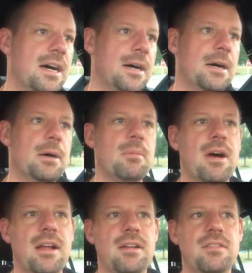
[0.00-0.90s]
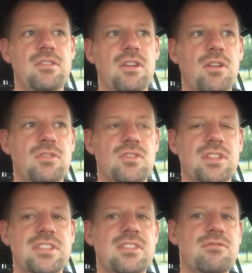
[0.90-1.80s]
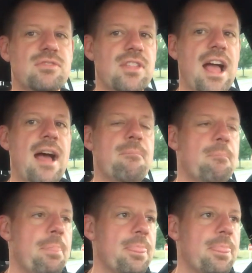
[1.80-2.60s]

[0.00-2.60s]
Um, I, you know, just listen for that.